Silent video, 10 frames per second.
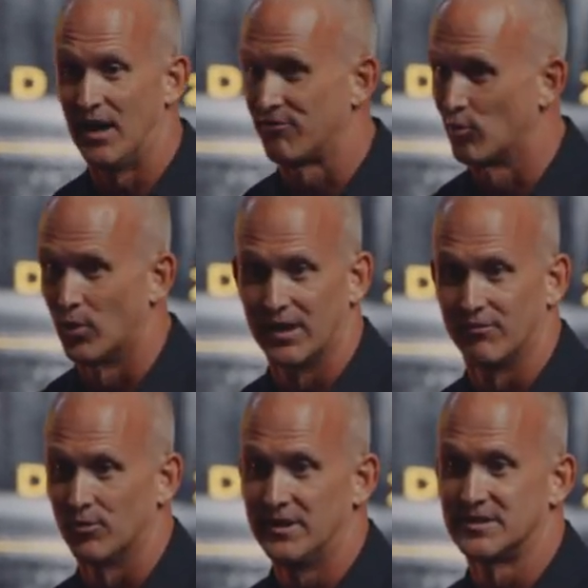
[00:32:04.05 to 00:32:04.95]
For
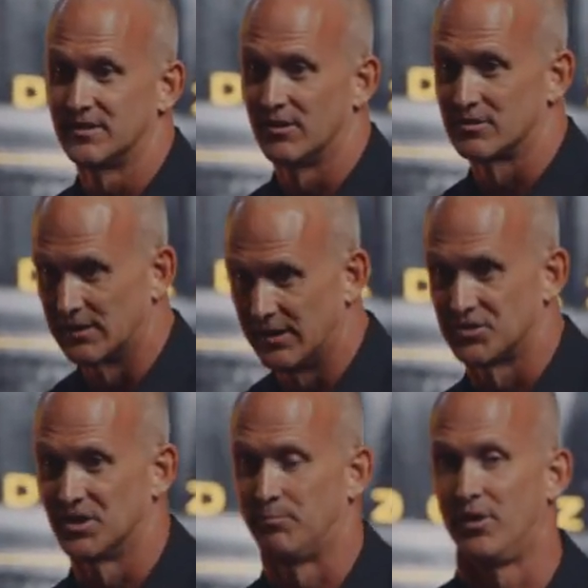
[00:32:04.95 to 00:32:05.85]
whatever reason, there's
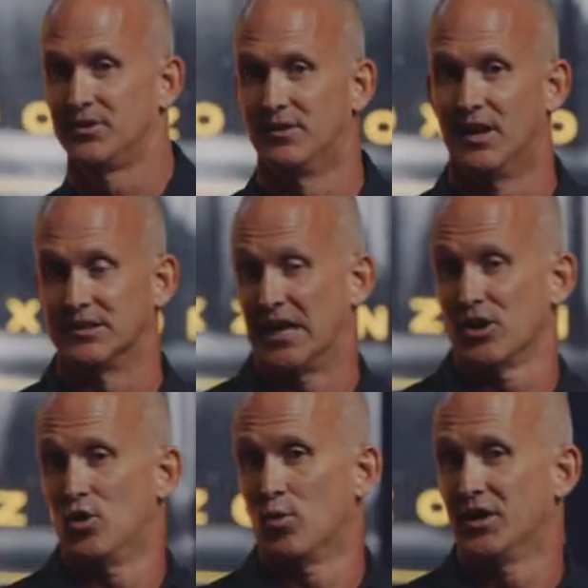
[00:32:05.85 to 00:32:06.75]
leadership on you guys. I don't
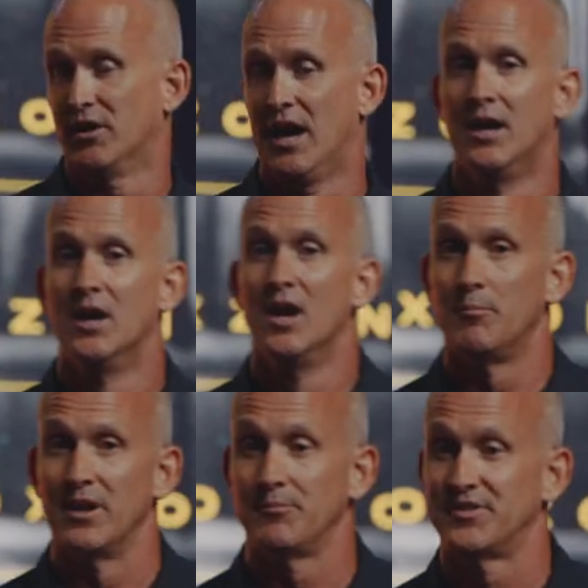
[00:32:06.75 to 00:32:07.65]
know where you're at,
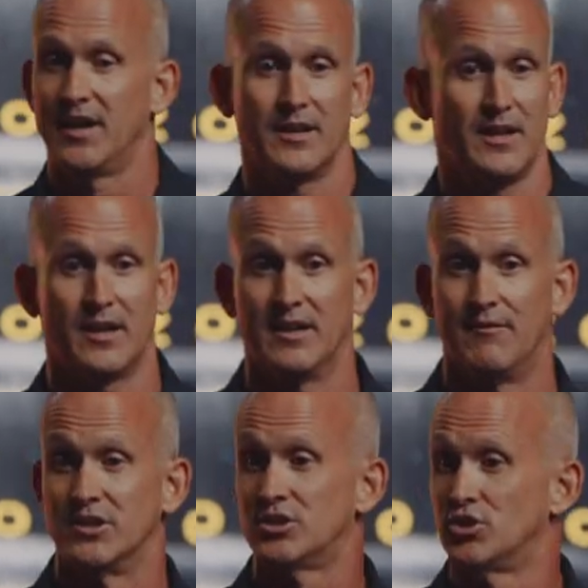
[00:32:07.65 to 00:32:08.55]
but I'm saying, like, if
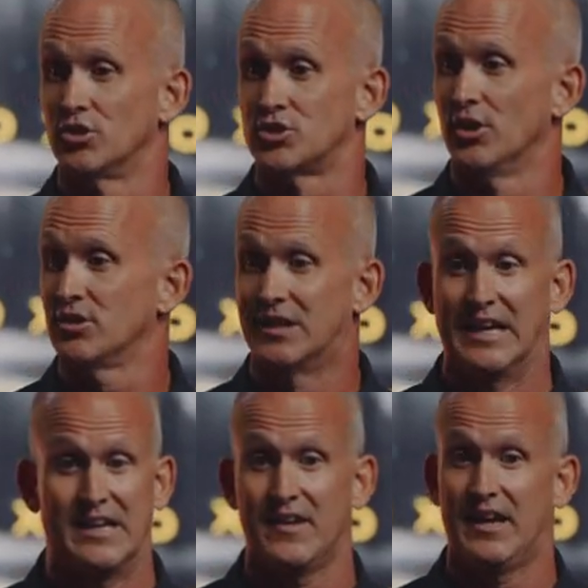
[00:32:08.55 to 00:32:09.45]
this is your church, get
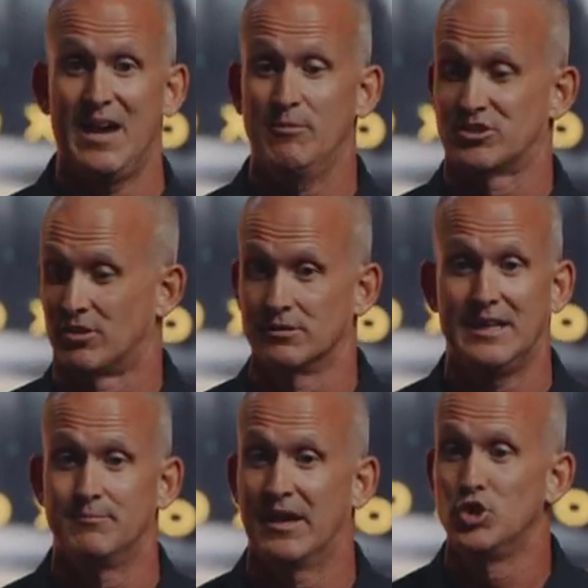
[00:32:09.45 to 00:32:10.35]
in the game and start leading, man.